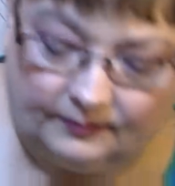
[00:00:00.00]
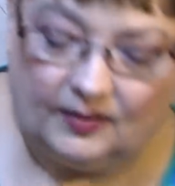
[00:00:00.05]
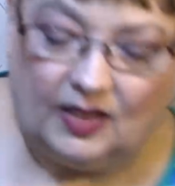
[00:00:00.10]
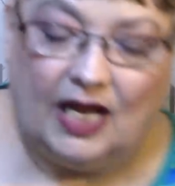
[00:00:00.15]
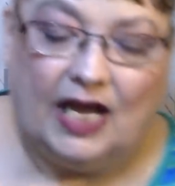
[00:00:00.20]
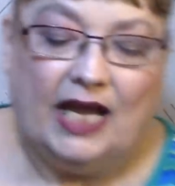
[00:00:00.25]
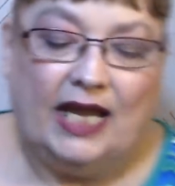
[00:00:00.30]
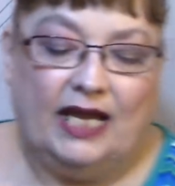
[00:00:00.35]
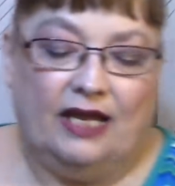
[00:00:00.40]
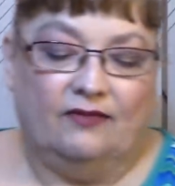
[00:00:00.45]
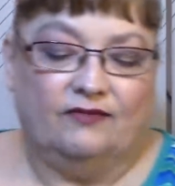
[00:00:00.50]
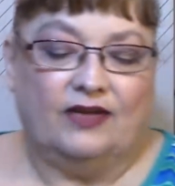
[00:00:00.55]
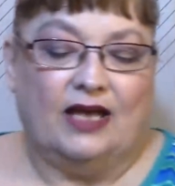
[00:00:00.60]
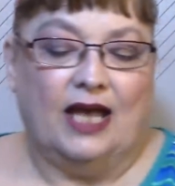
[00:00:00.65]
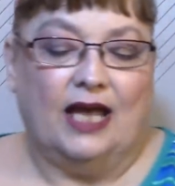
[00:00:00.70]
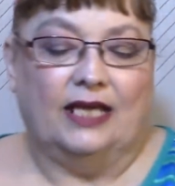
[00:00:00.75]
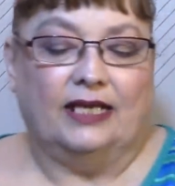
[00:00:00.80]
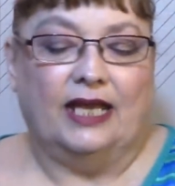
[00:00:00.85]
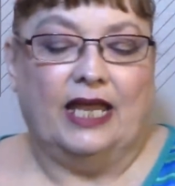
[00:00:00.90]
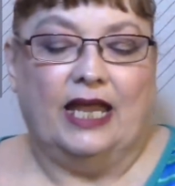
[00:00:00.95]
I have
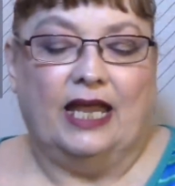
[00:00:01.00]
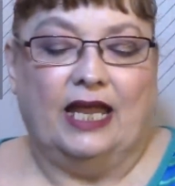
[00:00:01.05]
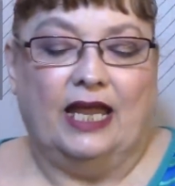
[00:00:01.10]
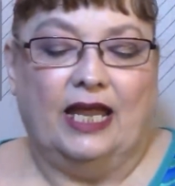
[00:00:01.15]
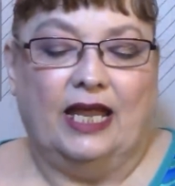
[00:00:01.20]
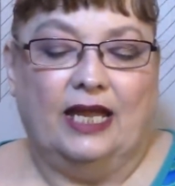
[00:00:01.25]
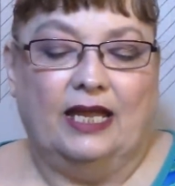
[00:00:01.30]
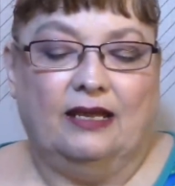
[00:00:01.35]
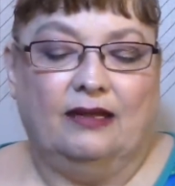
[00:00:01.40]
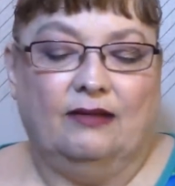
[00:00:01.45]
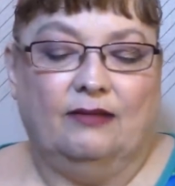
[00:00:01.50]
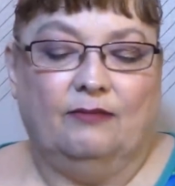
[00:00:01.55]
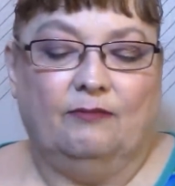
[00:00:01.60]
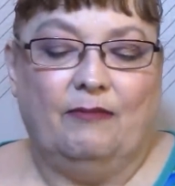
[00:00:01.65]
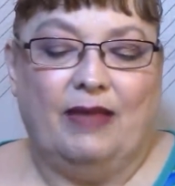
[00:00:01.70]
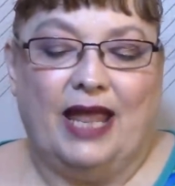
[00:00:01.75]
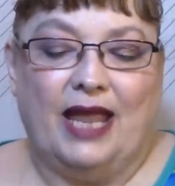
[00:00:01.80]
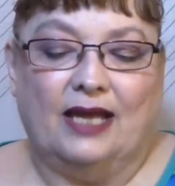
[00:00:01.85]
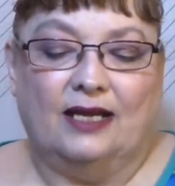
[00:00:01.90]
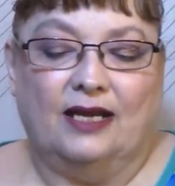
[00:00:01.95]
got a
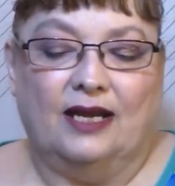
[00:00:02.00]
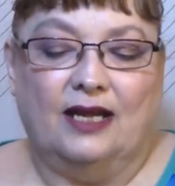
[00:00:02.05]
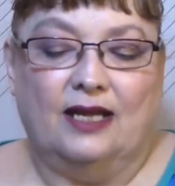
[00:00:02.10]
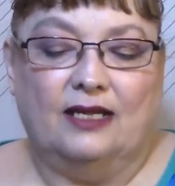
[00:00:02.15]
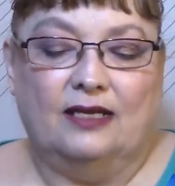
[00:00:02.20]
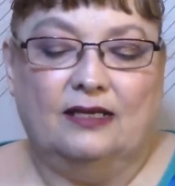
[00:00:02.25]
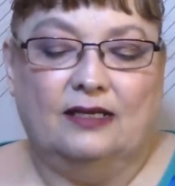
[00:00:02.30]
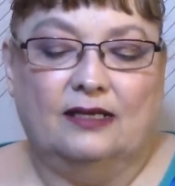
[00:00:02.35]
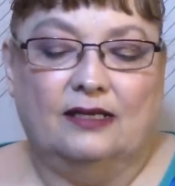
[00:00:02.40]
Mana